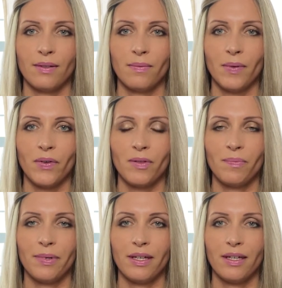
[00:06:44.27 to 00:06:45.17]
We want to
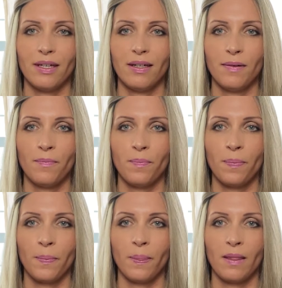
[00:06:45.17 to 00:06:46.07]
be
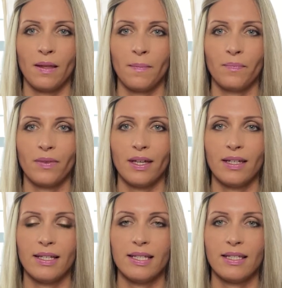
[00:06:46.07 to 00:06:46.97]

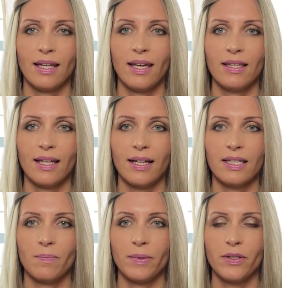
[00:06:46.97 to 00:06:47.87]
in a state
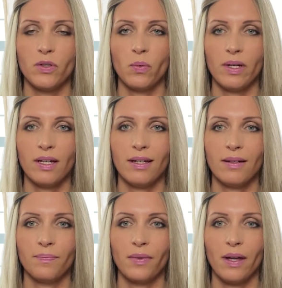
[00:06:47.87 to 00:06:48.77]
that's between